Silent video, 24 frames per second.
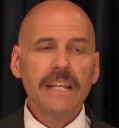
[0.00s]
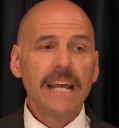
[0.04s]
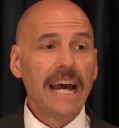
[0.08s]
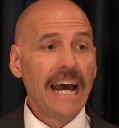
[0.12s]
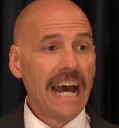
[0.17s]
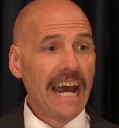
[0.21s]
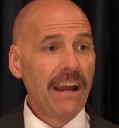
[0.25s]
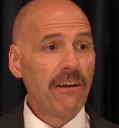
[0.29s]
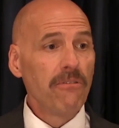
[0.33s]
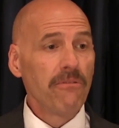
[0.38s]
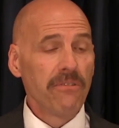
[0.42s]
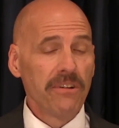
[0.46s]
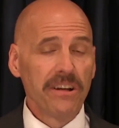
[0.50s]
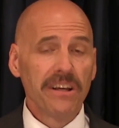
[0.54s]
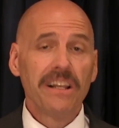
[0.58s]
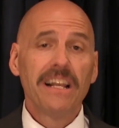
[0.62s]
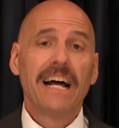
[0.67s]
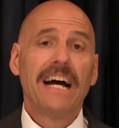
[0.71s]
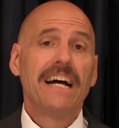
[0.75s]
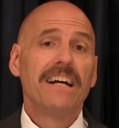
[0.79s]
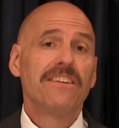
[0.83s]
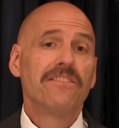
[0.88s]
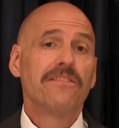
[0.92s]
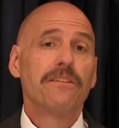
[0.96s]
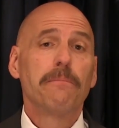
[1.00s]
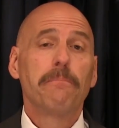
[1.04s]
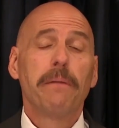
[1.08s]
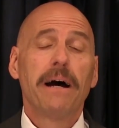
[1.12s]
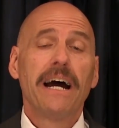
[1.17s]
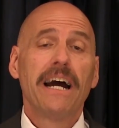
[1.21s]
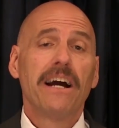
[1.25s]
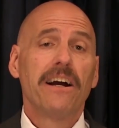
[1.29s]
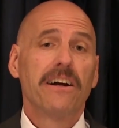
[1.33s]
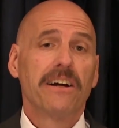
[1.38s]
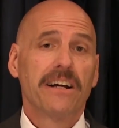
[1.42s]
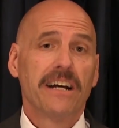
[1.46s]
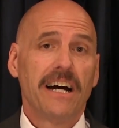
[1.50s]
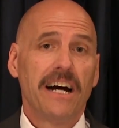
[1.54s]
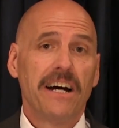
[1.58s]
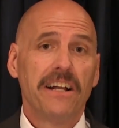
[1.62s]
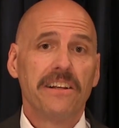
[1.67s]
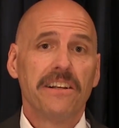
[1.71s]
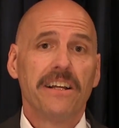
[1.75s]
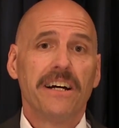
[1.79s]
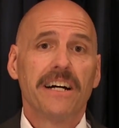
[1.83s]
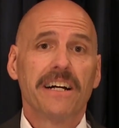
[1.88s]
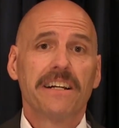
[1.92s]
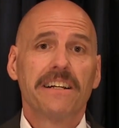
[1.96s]
I realize that by our
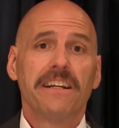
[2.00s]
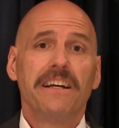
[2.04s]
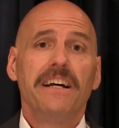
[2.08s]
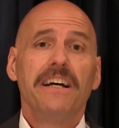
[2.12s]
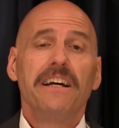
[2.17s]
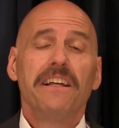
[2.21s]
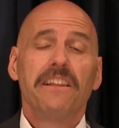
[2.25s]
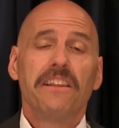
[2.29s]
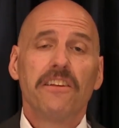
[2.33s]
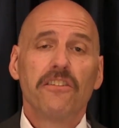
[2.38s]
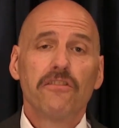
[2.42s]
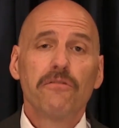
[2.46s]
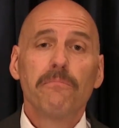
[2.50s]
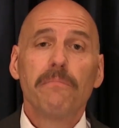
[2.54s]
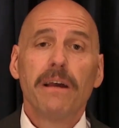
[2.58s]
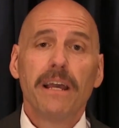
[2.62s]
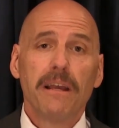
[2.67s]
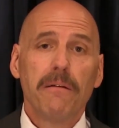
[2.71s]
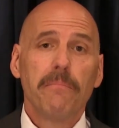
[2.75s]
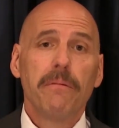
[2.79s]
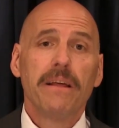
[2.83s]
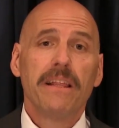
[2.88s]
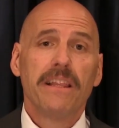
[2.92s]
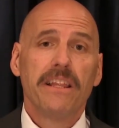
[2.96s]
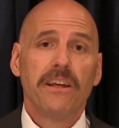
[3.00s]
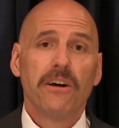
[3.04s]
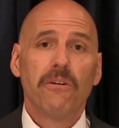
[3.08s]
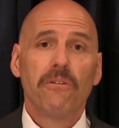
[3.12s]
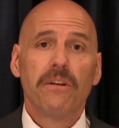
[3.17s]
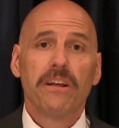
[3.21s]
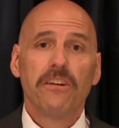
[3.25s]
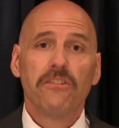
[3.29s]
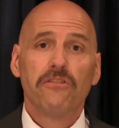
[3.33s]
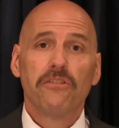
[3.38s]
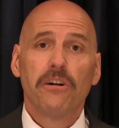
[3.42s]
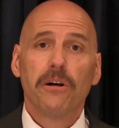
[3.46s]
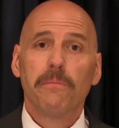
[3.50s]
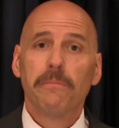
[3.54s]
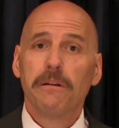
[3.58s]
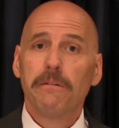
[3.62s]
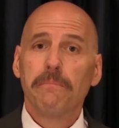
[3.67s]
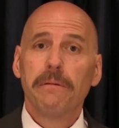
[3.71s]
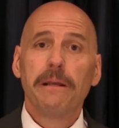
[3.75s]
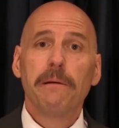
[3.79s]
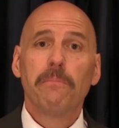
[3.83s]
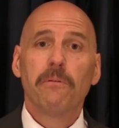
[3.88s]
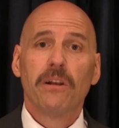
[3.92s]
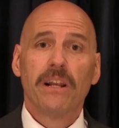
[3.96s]
conduct, this may be the only
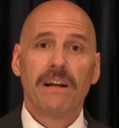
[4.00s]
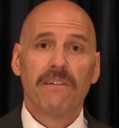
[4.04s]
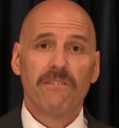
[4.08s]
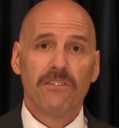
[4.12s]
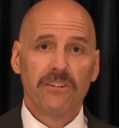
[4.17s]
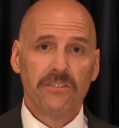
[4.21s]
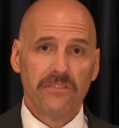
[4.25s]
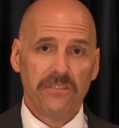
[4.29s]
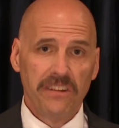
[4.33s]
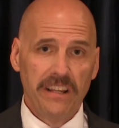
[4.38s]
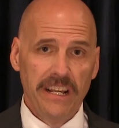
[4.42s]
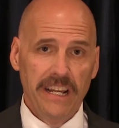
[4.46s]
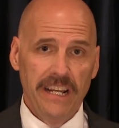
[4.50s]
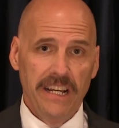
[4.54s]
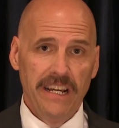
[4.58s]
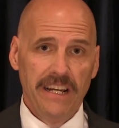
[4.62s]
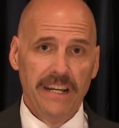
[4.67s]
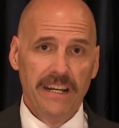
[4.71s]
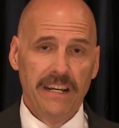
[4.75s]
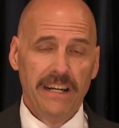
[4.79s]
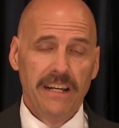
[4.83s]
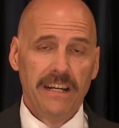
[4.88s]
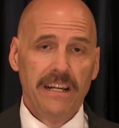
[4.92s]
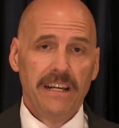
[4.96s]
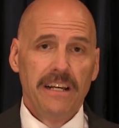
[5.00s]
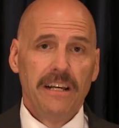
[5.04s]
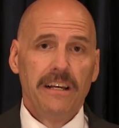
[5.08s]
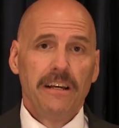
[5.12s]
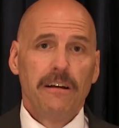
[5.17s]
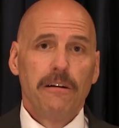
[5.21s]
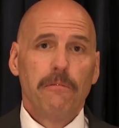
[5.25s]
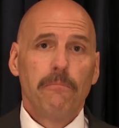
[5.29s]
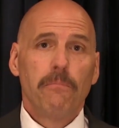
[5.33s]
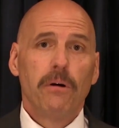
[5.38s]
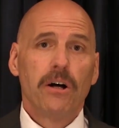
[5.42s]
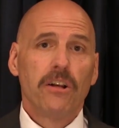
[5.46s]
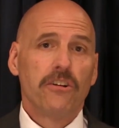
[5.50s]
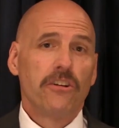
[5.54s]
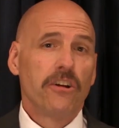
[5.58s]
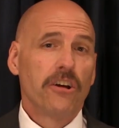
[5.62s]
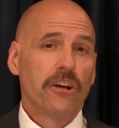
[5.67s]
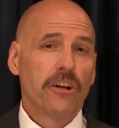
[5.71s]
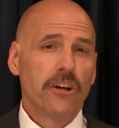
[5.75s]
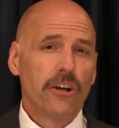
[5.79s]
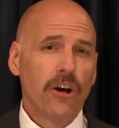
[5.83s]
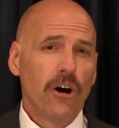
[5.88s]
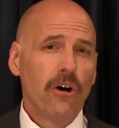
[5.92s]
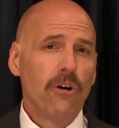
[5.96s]
sermon people ever see. But
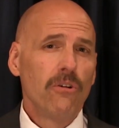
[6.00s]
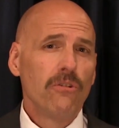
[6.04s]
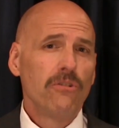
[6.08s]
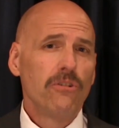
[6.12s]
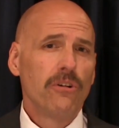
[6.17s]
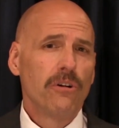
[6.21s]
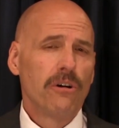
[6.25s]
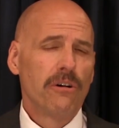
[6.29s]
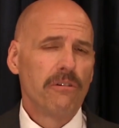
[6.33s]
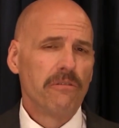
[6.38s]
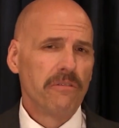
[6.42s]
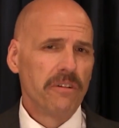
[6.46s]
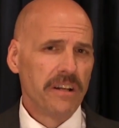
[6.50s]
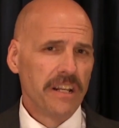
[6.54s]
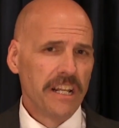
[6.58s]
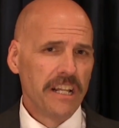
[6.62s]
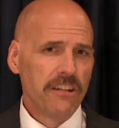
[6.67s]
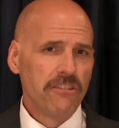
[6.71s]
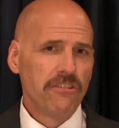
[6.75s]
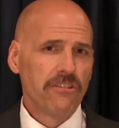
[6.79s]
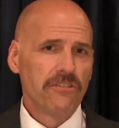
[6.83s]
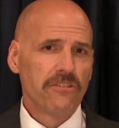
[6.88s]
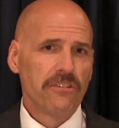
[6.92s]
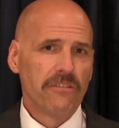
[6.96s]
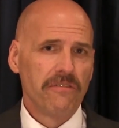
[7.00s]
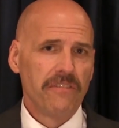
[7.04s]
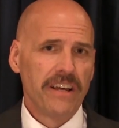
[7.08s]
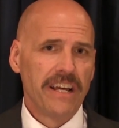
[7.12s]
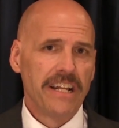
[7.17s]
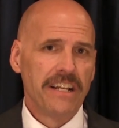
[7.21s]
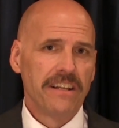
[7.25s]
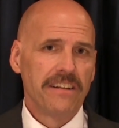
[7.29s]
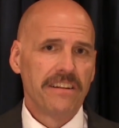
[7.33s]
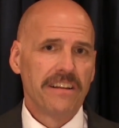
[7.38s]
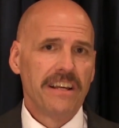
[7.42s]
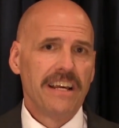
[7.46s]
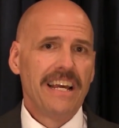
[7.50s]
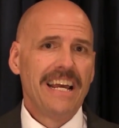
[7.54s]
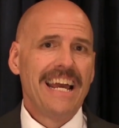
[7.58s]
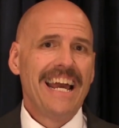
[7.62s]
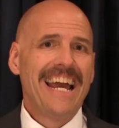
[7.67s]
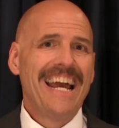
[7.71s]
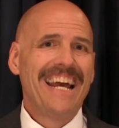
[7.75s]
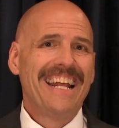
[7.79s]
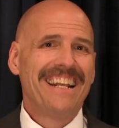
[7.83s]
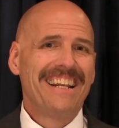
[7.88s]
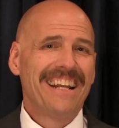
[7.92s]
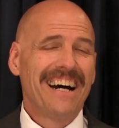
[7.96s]
to go to a religious event
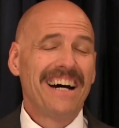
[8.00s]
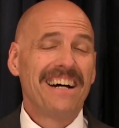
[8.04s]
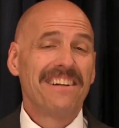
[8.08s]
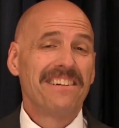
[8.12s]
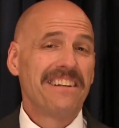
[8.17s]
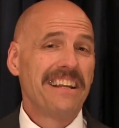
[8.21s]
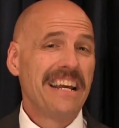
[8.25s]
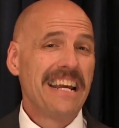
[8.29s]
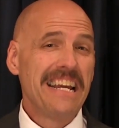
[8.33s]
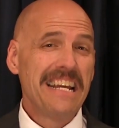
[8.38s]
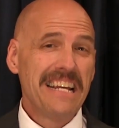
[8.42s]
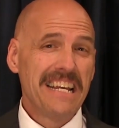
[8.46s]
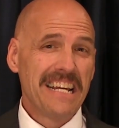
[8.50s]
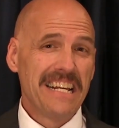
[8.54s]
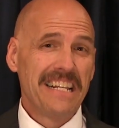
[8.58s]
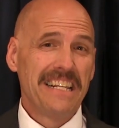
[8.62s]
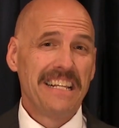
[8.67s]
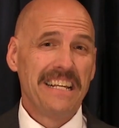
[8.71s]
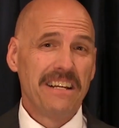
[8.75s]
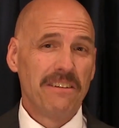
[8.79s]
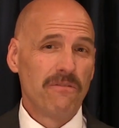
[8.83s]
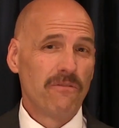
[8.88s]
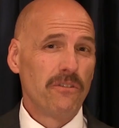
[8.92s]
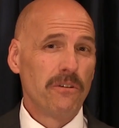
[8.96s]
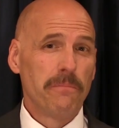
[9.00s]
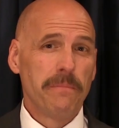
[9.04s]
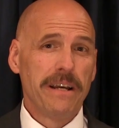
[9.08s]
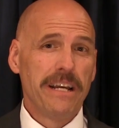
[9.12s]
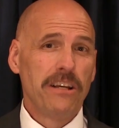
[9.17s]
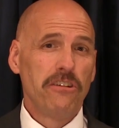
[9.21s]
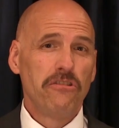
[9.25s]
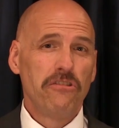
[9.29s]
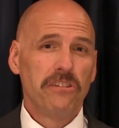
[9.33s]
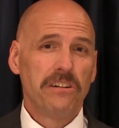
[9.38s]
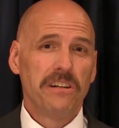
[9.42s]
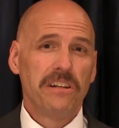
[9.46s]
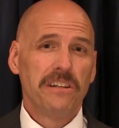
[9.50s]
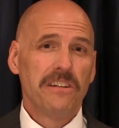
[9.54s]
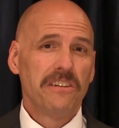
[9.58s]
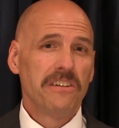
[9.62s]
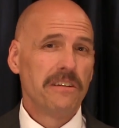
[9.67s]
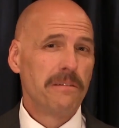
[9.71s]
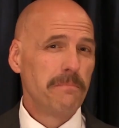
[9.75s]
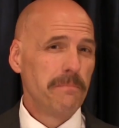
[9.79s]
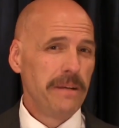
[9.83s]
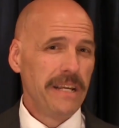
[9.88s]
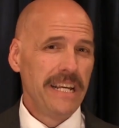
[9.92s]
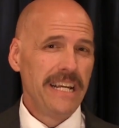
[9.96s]
and not take in the information,
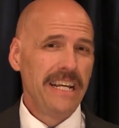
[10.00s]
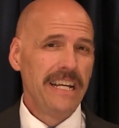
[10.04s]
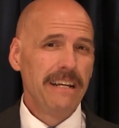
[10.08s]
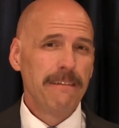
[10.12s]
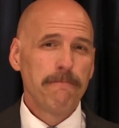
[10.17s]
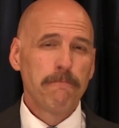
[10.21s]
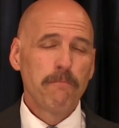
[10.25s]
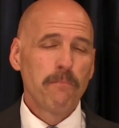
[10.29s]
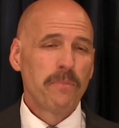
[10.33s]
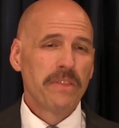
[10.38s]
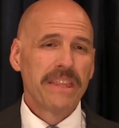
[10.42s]
to me,